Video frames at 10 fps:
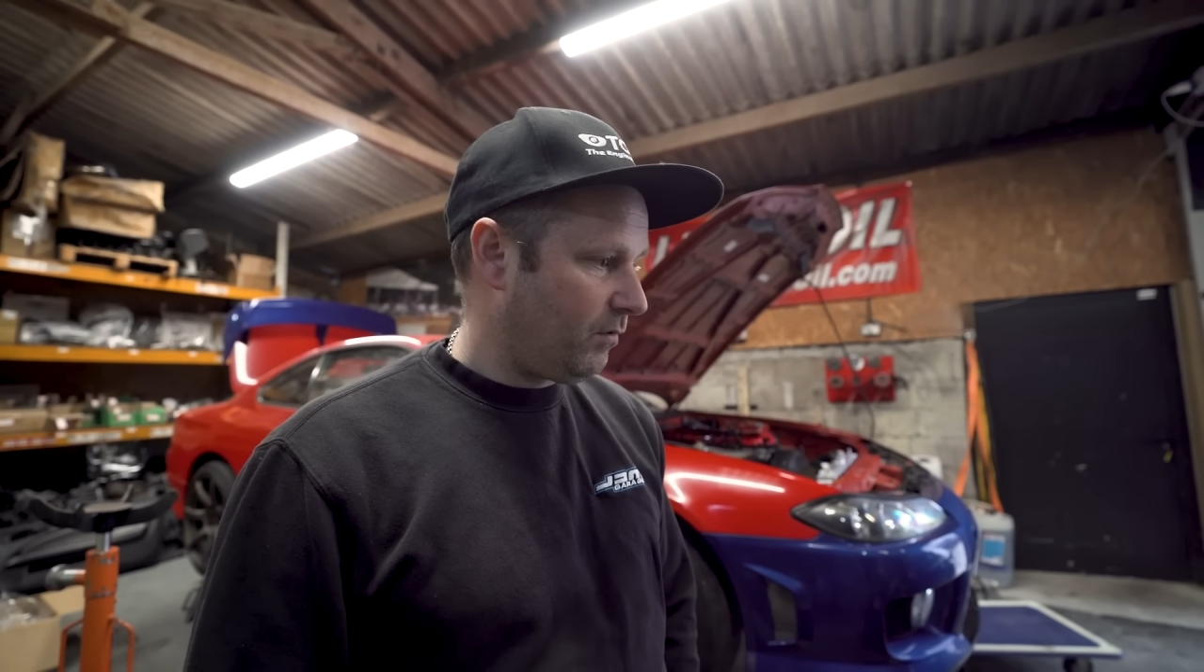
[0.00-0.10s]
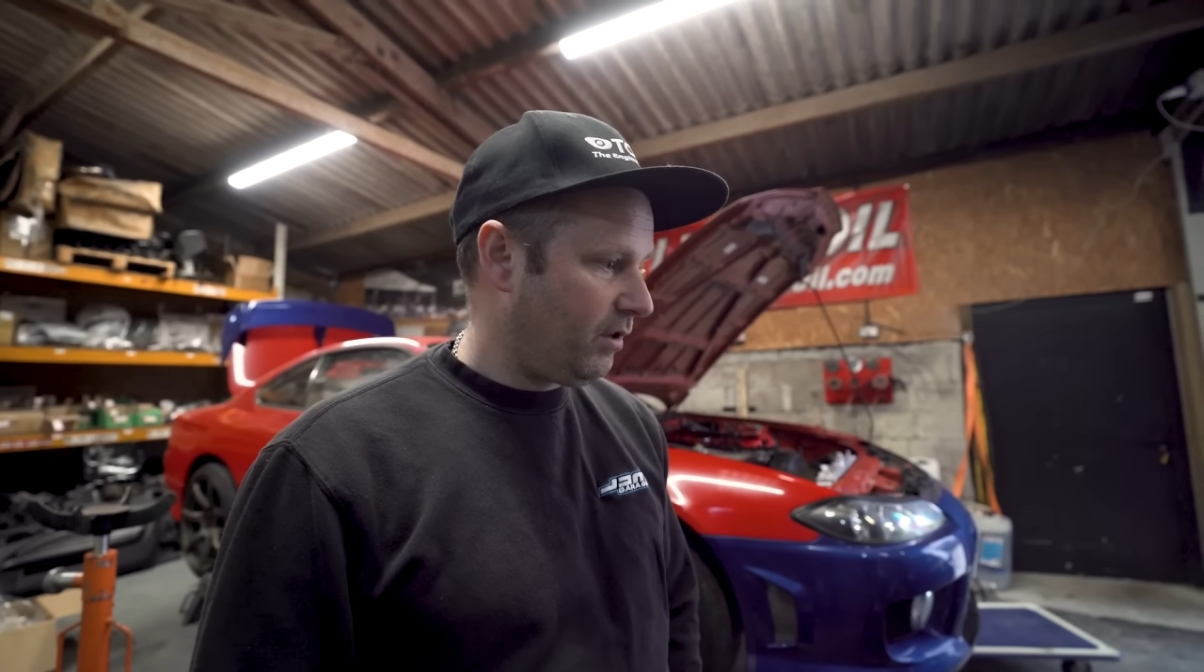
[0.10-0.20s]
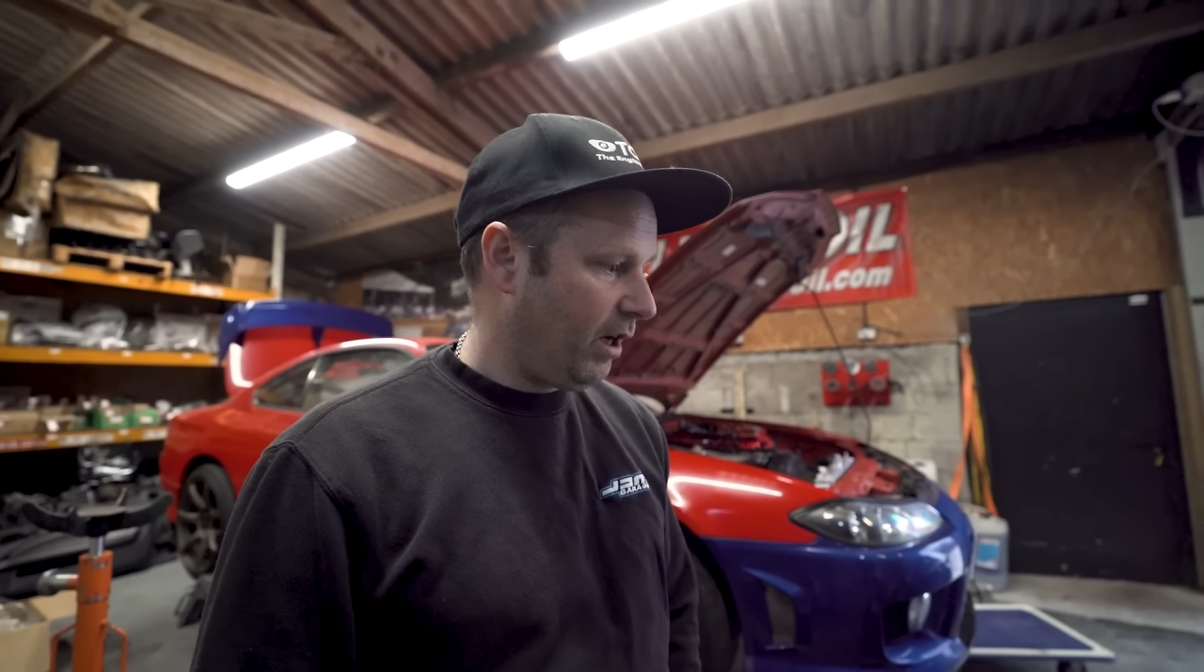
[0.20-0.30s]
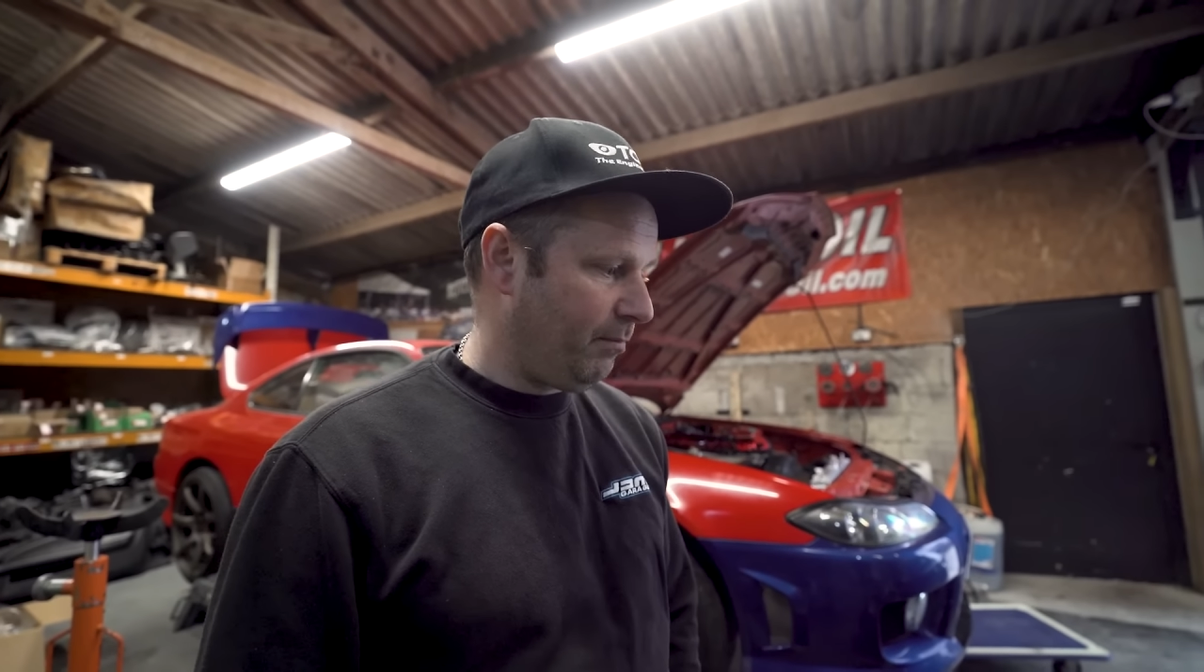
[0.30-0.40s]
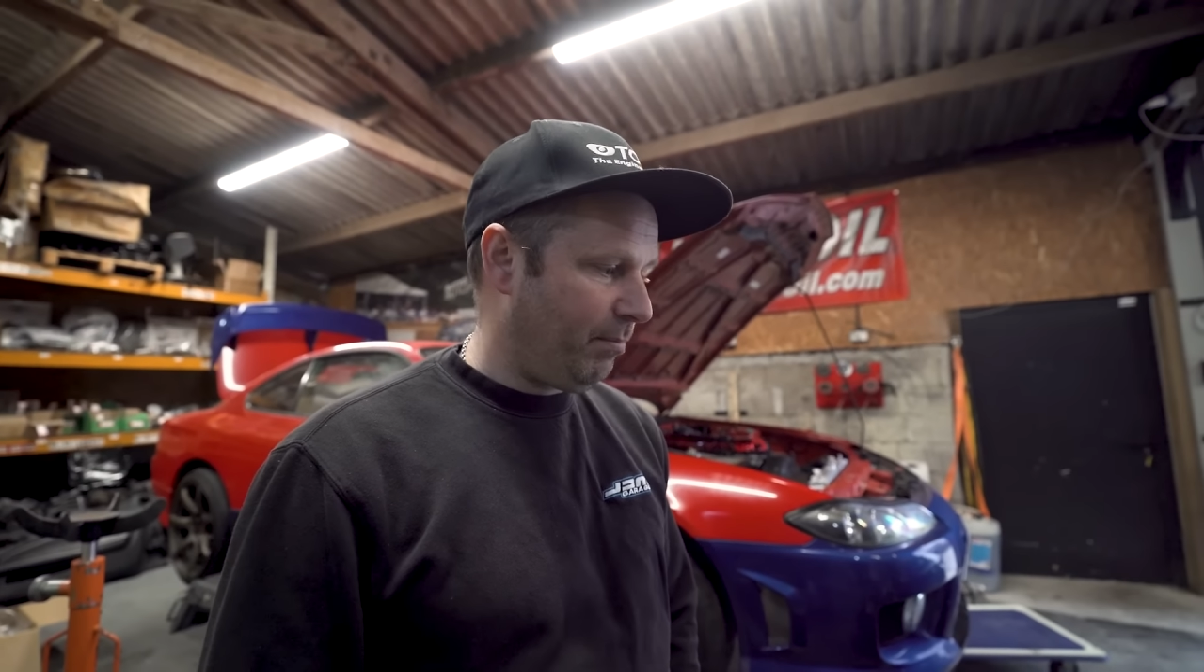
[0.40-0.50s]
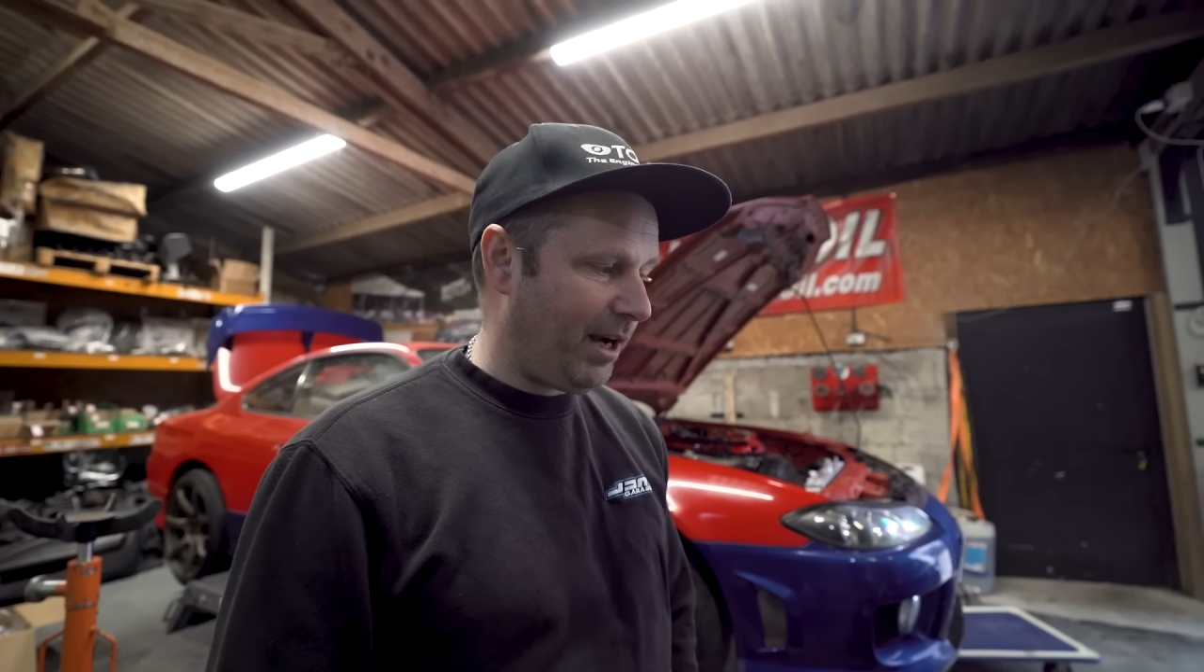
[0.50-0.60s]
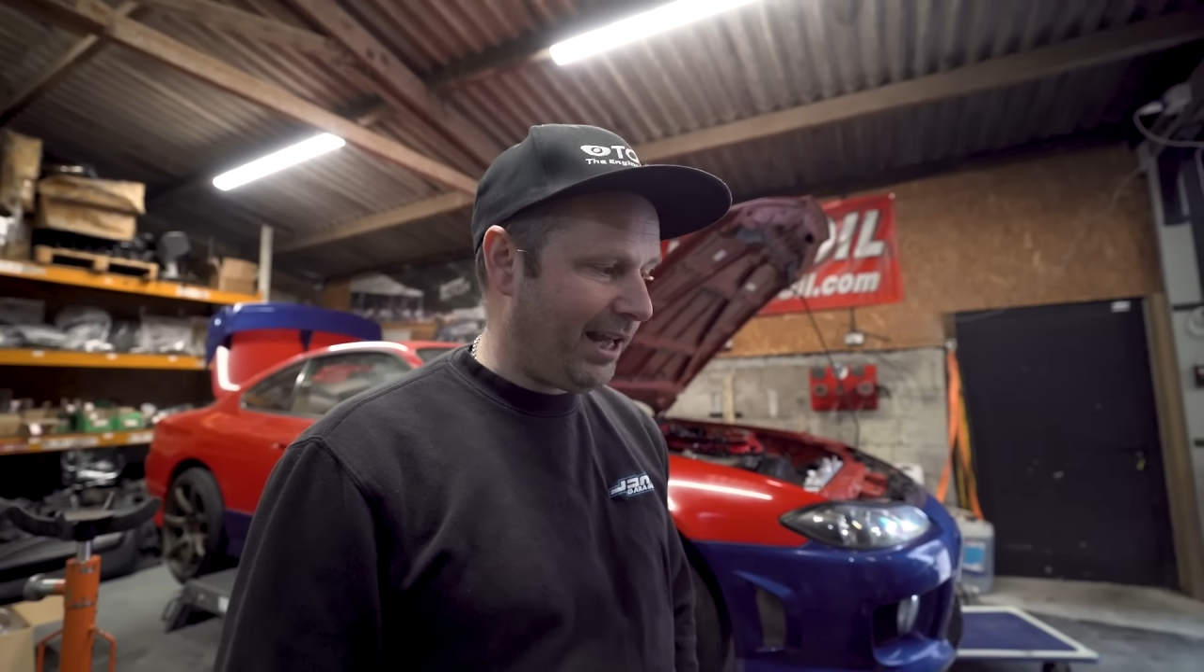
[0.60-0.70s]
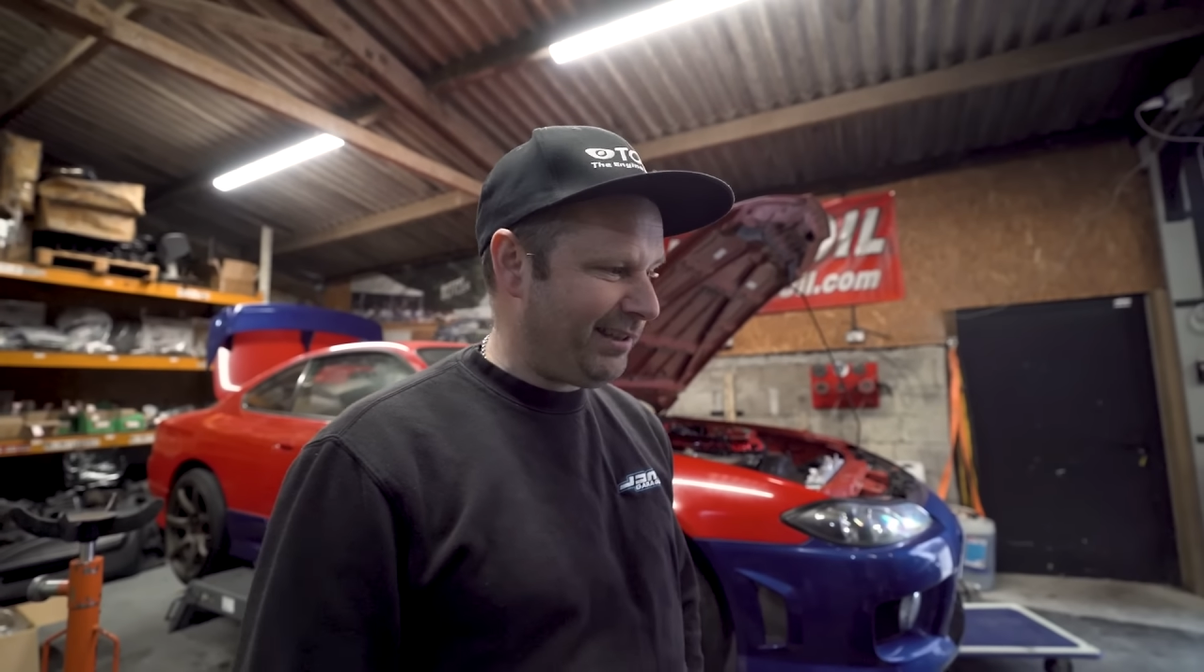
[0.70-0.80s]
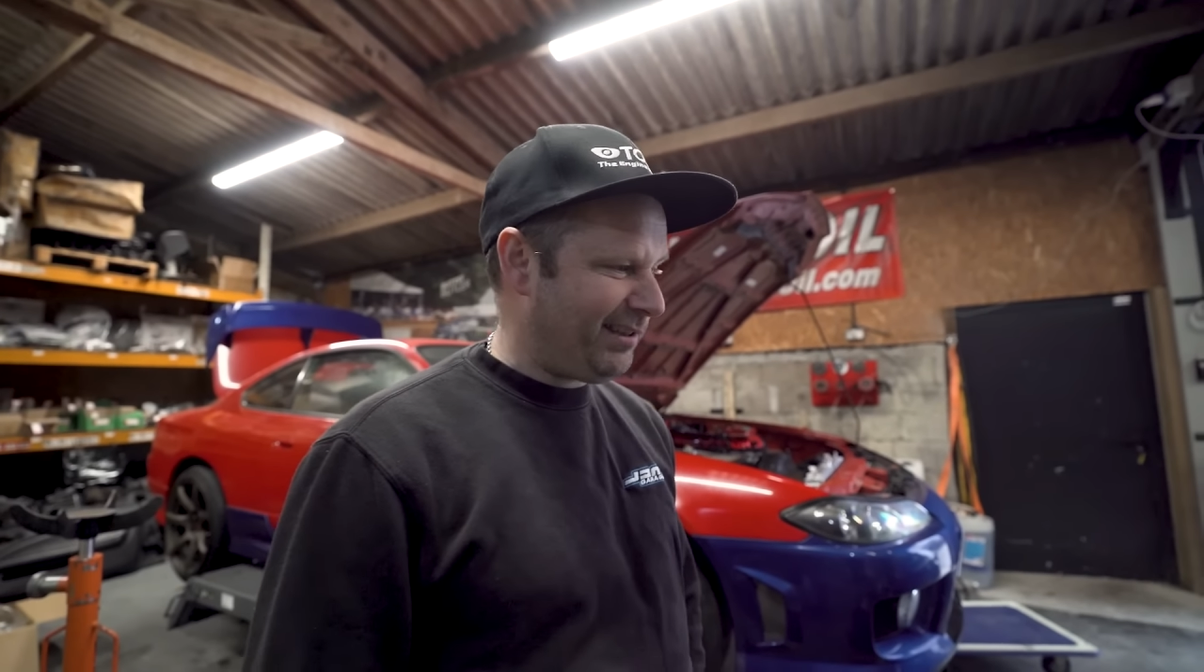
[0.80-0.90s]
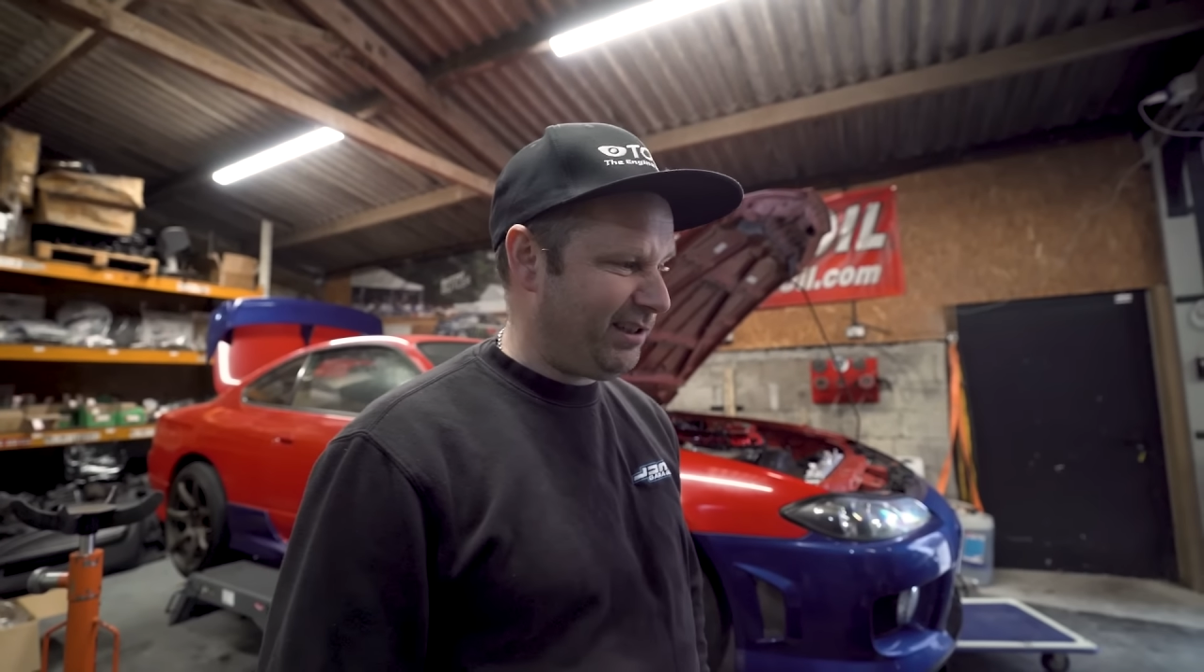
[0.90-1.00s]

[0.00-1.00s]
Don't plan to